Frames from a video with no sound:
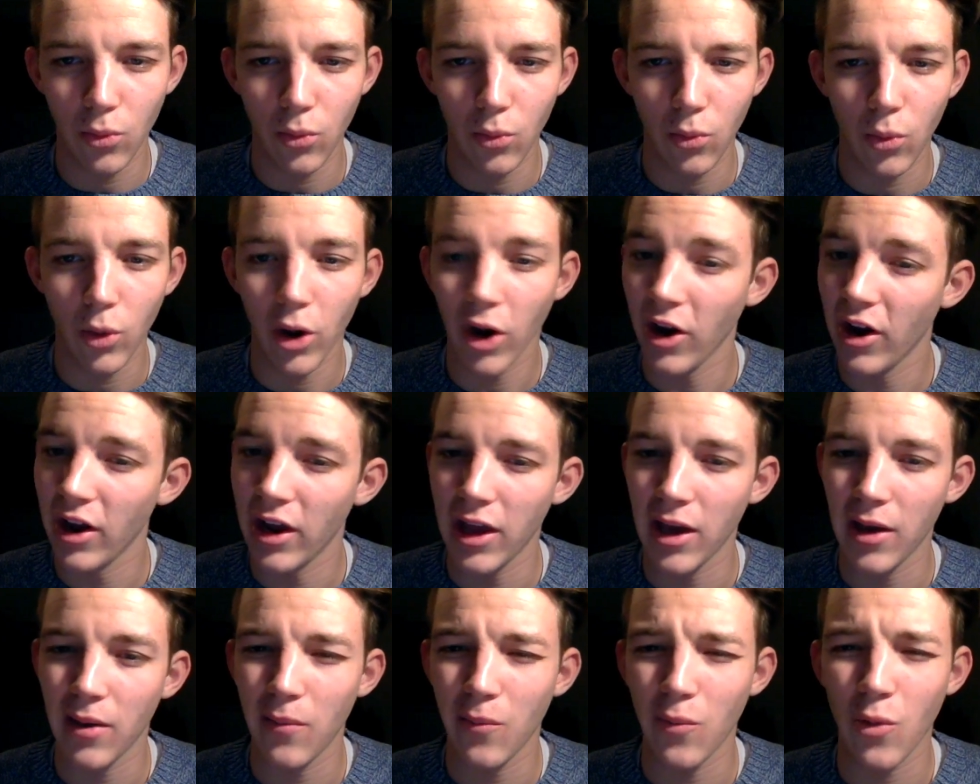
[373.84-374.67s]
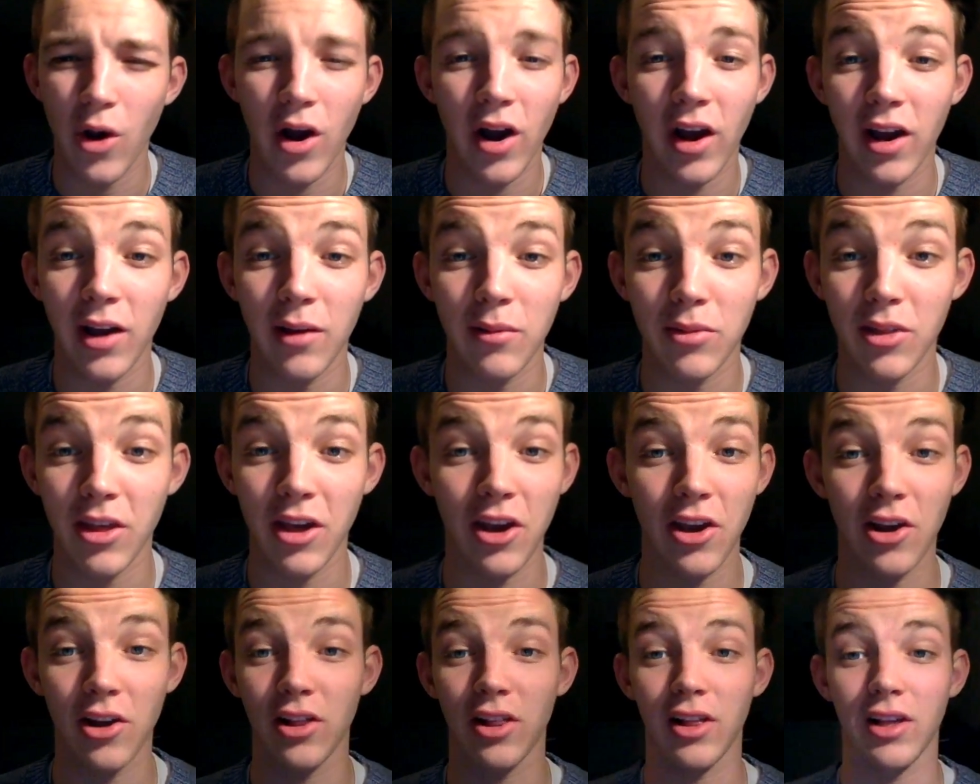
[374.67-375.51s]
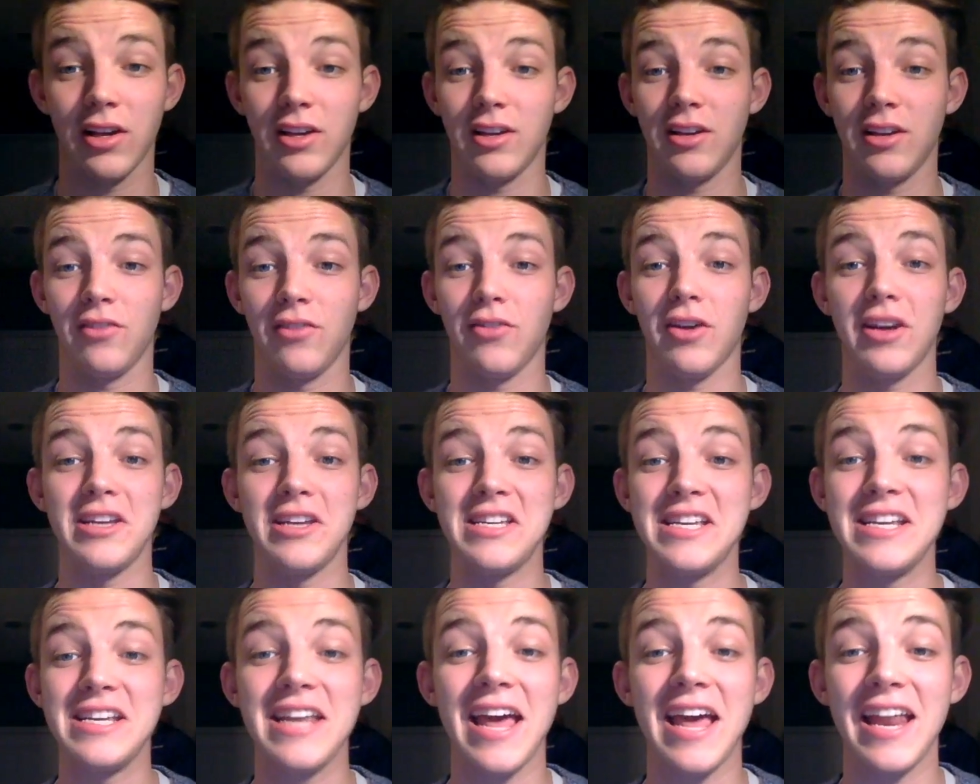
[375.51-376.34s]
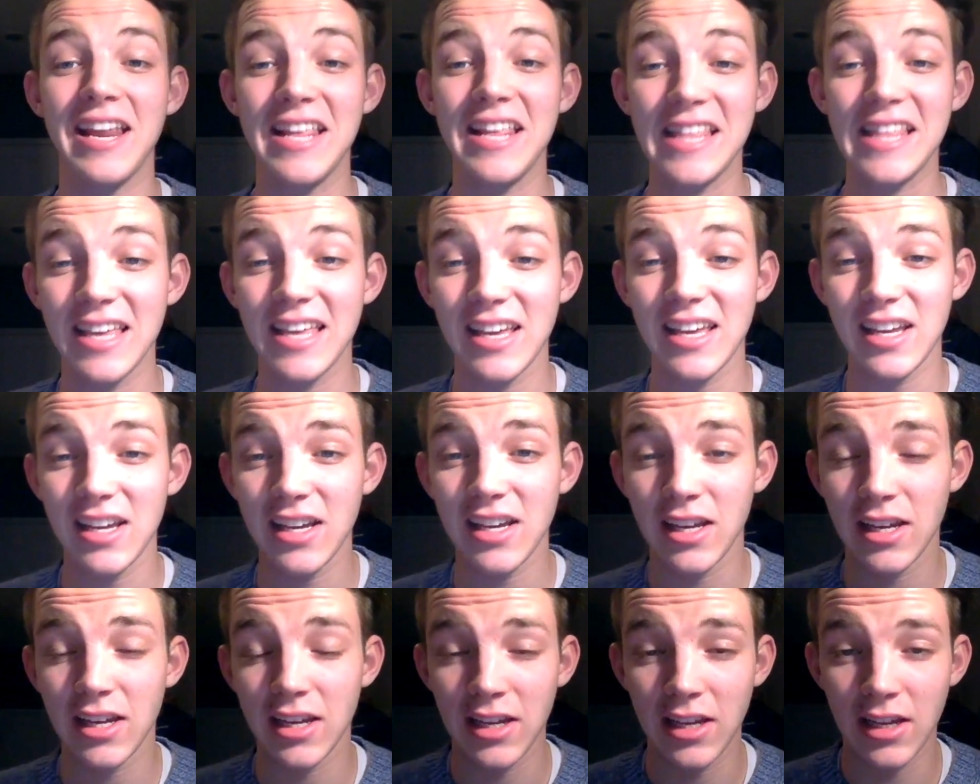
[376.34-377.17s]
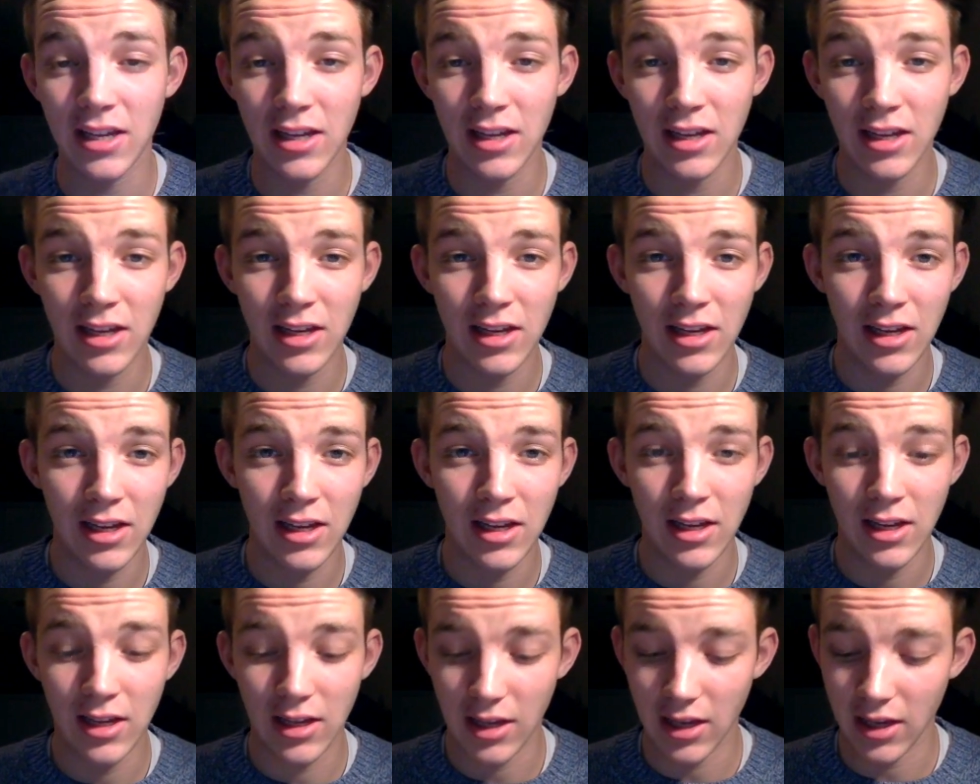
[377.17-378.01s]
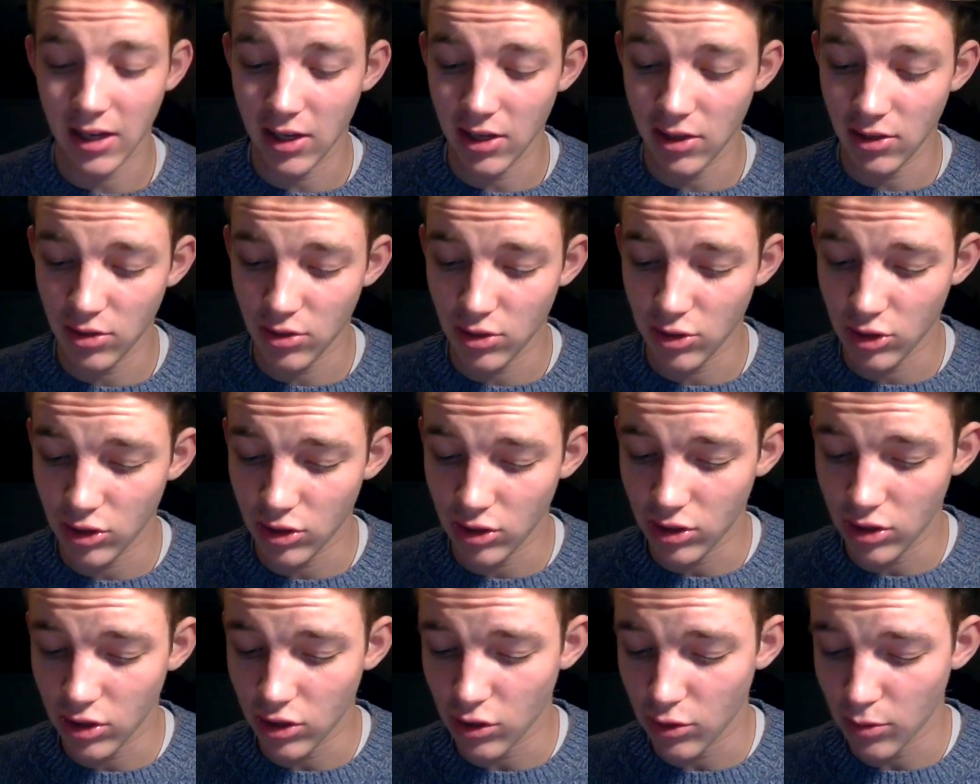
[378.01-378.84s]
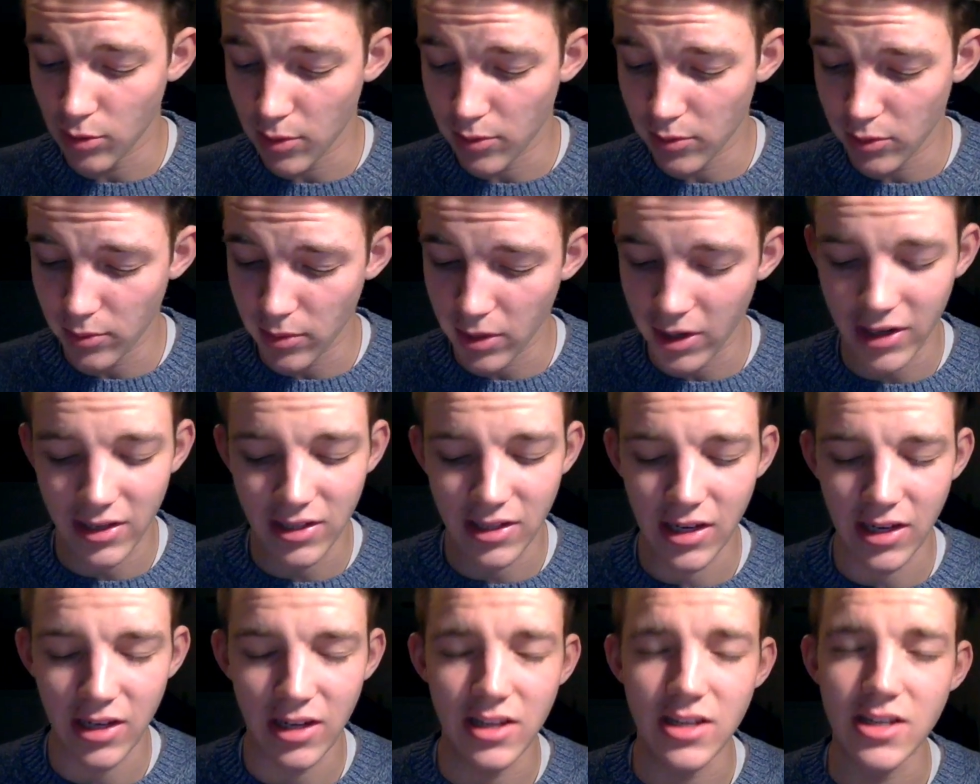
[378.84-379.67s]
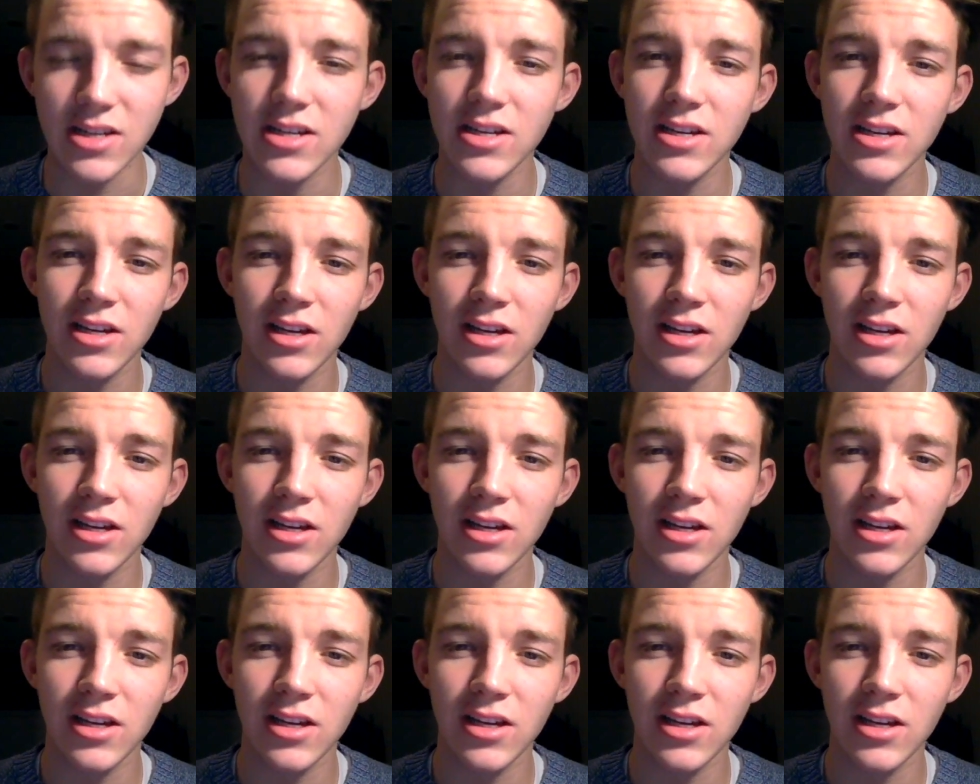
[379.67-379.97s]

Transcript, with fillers: where I am, why I am there, like, if I need anything, I can just remember my identity